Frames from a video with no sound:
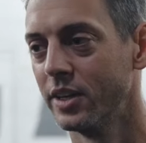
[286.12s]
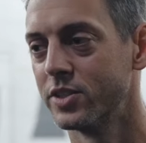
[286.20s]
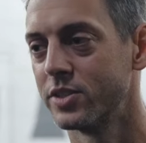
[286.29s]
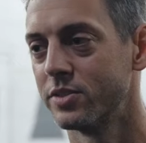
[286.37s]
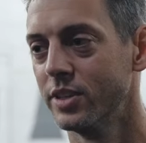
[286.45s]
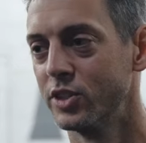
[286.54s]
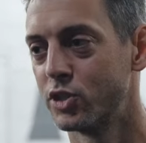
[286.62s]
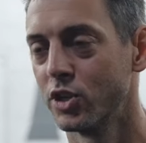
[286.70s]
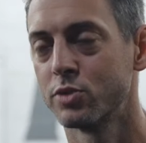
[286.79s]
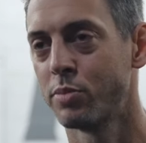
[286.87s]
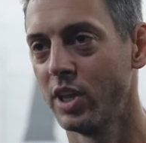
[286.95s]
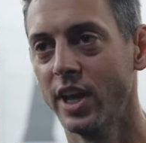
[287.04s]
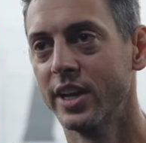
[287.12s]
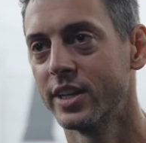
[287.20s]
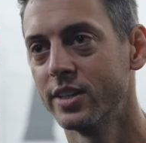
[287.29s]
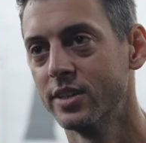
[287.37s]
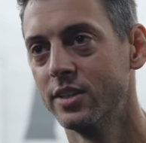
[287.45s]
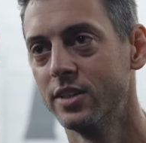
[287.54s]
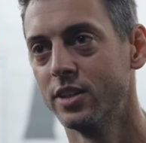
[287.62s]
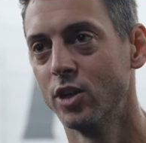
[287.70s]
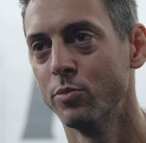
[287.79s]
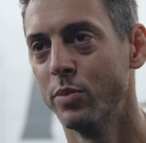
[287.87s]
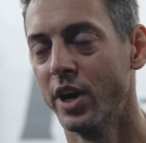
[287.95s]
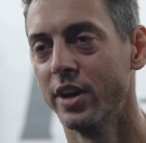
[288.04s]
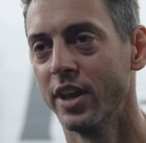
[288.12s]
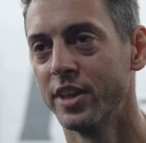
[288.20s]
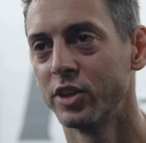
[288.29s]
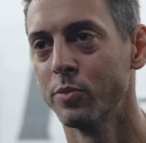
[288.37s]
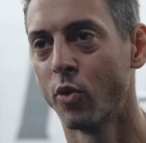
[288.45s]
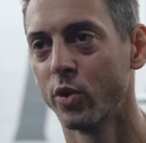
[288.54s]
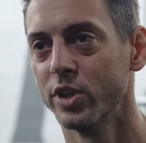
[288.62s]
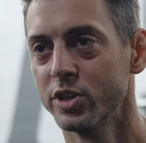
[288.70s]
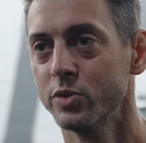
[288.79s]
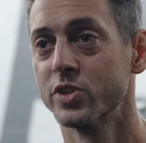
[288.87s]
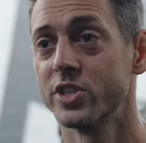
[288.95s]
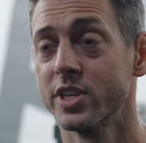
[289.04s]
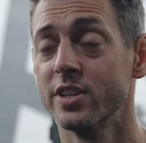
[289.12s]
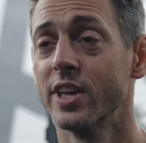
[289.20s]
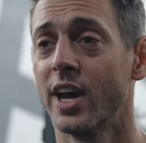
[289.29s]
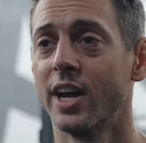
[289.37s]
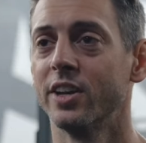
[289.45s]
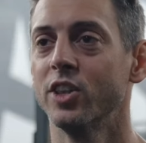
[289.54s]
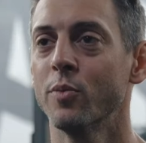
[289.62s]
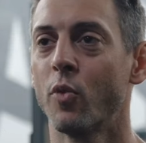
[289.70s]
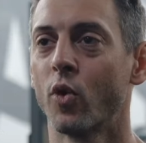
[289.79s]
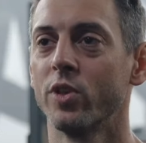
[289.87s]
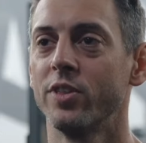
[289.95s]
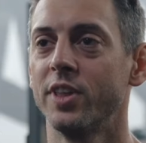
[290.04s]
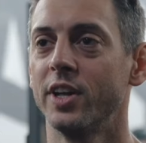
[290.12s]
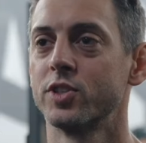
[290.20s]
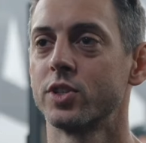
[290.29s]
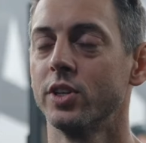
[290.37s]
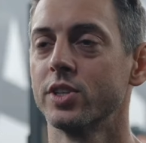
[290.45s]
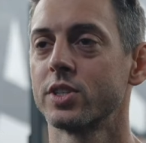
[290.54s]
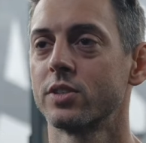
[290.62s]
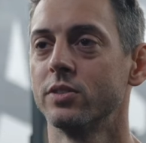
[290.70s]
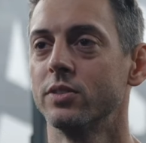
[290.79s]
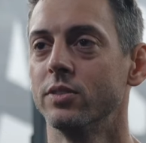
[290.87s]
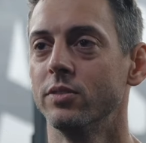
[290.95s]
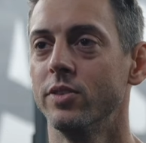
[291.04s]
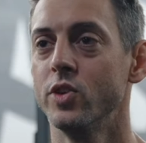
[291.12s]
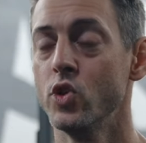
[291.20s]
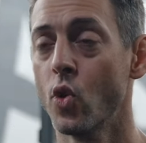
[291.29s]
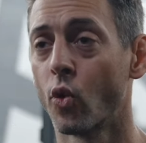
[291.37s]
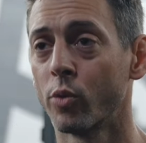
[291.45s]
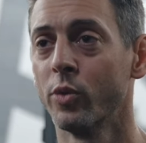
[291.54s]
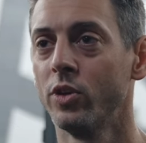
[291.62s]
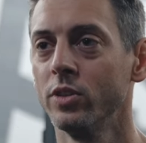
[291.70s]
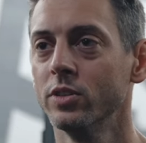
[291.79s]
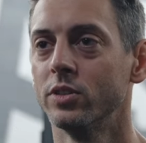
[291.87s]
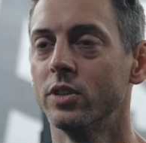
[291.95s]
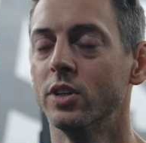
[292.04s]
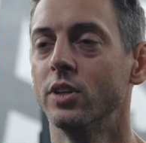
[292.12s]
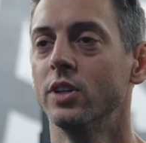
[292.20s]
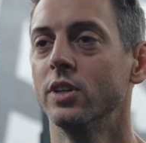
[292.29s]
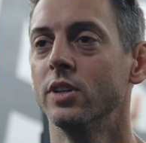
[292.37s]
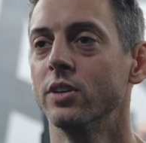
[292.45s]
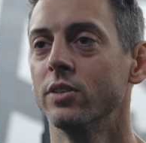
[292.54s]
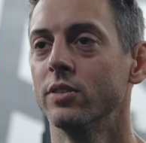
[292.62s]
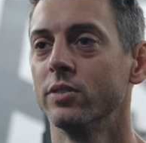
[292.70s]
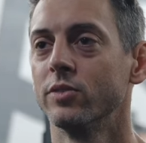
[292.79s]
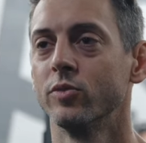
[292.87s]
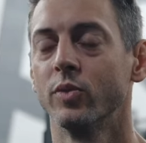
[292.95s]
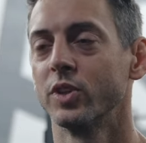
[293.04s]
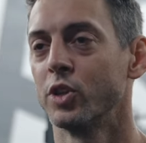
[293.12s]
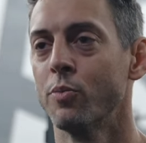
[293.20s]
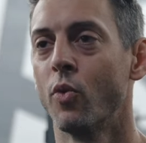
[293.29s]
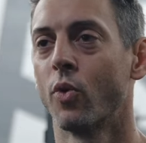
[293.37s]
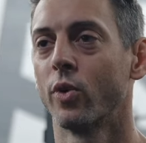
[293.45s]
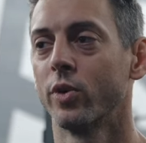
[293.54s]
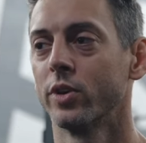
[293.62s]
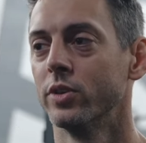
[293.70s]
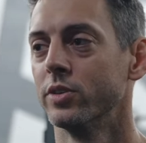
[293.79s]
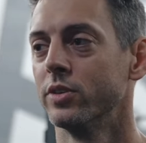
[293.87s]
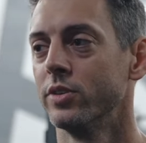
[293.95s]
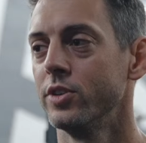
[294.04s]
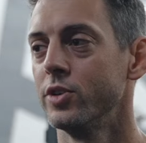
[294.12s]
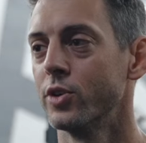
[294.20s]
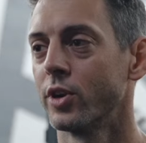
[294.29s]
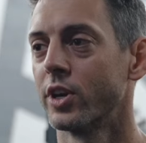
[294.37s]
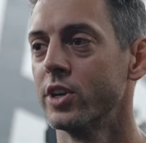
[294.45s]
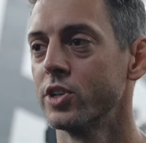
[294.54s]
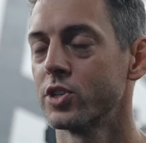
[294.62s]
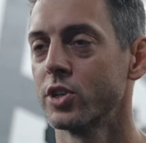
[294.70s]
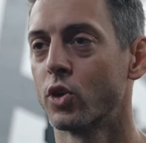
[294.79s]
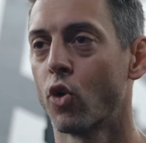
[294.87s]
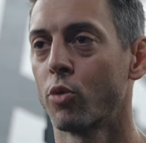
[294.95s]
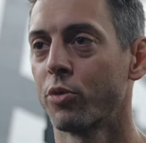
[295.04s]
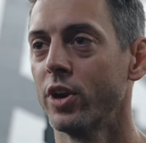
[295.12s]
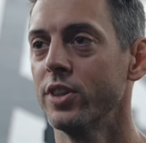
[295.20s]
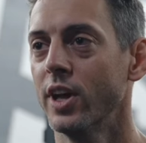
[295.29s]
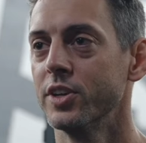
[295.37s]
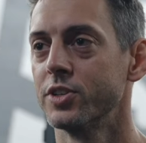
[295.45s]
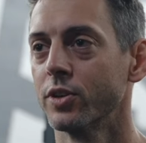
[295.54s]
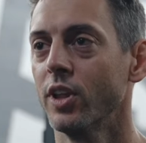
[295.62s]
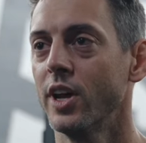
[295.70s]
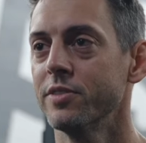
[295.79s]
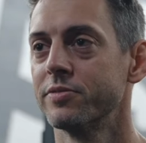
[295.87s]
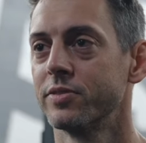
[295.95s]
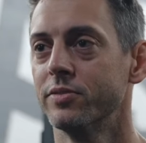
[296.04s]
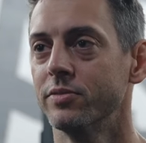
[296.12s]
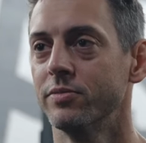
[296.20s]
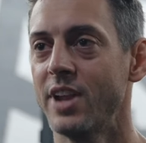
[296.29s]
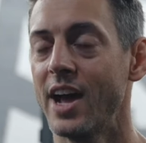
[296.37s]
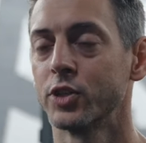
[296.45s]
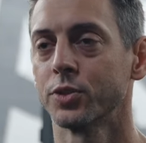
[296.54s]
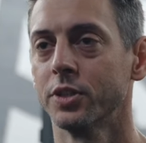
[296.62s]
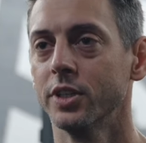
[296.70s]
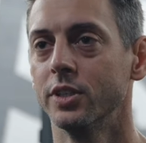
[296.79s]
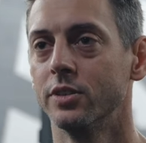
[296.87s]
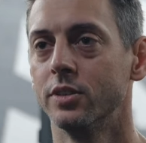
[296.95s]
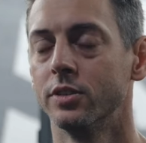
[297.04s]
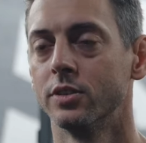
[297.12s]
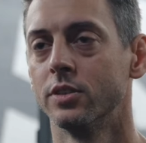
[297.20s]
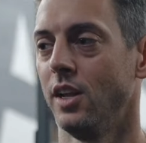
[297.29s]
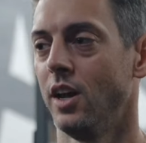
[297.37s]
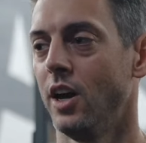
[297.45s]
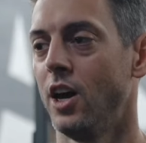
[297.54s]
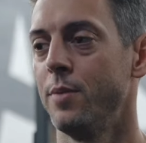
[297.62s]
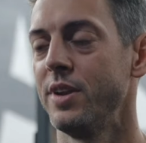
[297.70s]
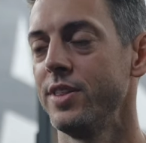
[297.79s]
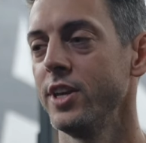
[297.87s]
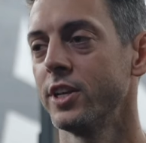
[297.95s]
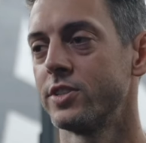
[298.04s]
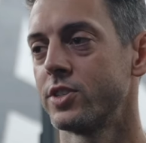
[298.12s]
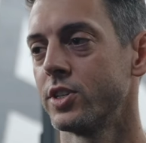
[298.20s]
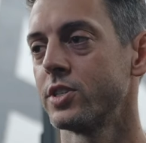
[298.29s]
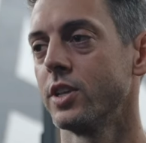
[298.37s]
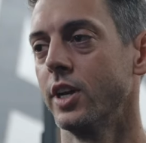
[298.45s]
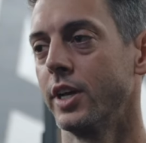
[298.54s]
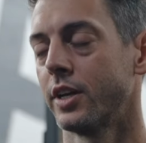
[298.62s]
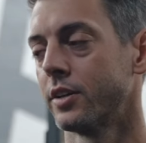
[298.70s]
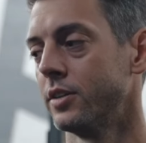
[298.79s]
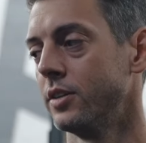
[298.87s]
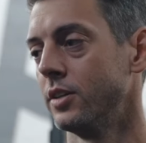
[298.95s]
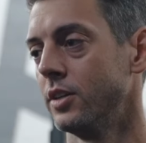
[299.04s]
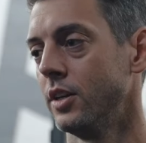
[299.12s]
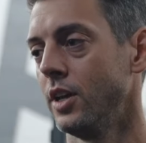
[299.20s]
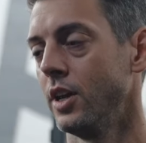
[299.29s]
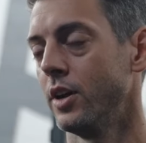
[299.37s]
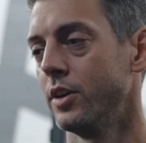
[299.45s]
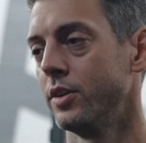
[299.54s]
it's it's just play, but I think the more that you see that and the more that that's just normal, like the more you're going to just incorporate that into your life naturally. I mean, I think it's just like it,